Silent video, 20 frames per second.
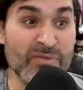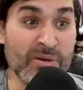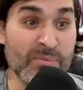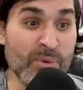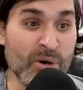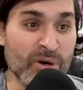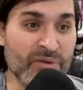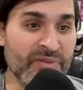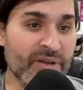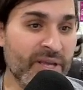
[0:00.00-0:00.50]

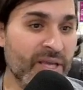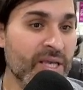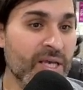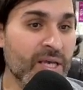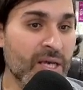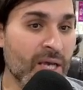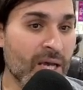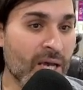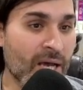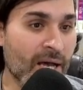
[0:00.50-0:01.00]
more of it.
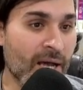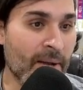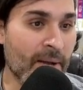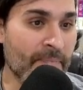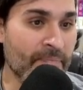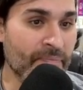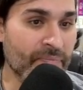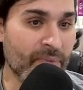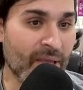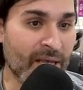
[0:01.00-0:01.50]

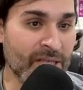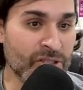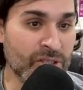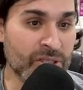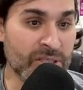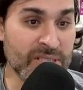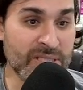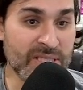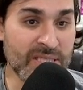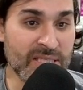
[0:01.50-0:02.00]
As you
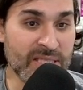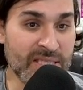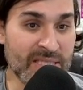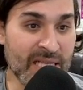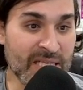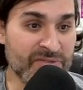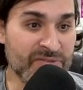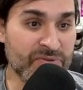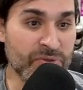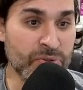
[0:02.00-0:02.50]
can see, these
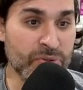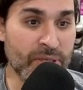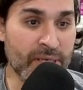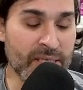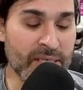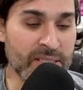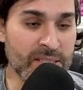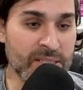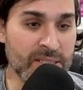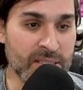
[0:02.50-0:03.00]
last few
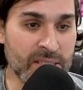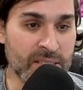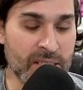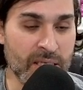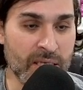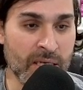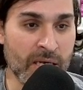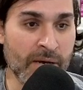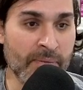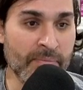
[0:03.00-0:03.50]
days,
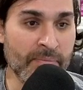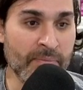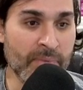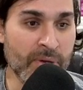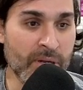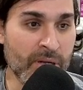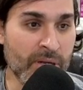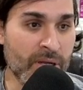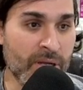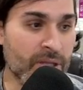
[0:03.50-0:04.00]

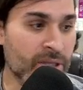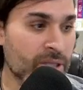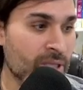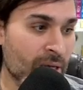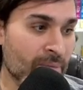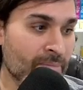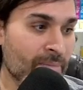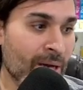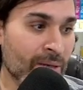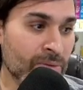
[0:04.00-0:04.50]
the
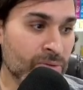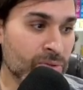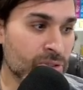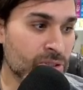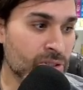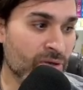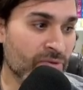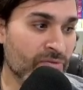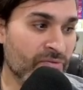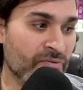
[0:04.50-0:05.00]

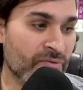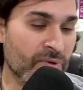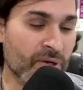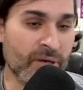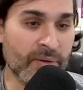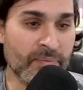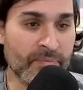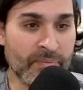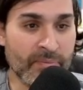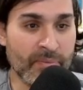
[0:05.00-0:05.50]
amounts of
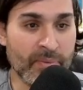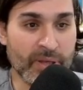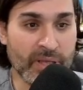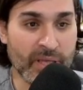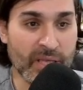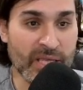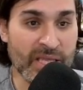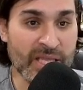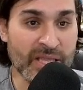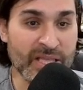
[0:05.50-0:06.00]

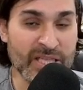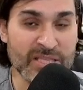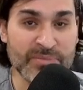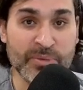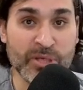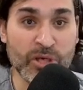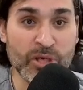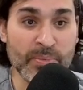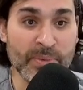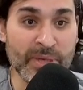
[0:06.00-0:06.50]
ETH that's
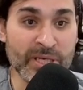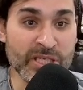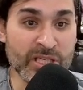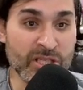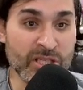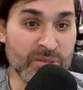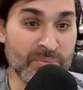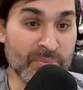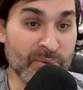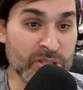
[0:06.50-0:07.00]
been coming into
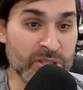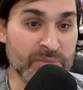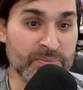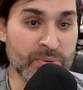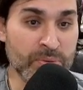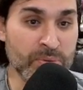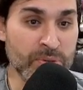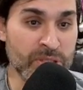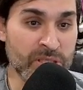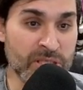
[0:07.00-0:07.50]
the deposit
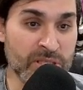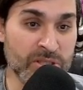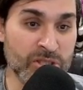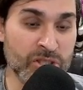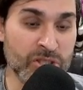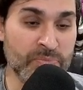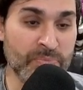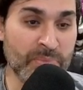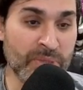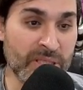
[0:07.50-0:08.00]
pools has
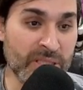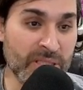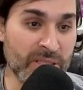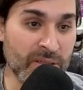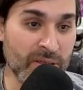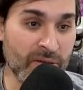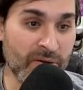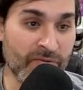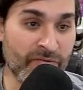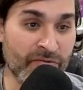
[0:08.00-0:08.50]
just been
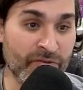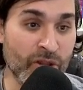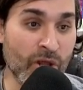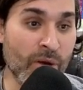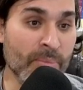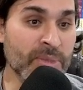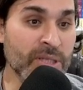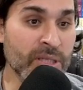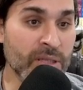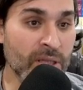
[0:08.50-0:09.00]

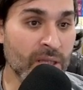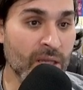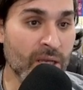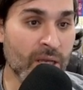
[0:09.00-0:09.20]
phenomenal.